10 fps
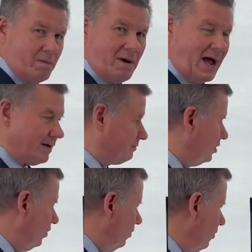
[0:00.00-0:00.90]
back
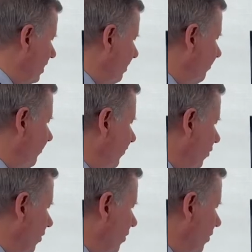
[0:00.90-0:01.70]
to full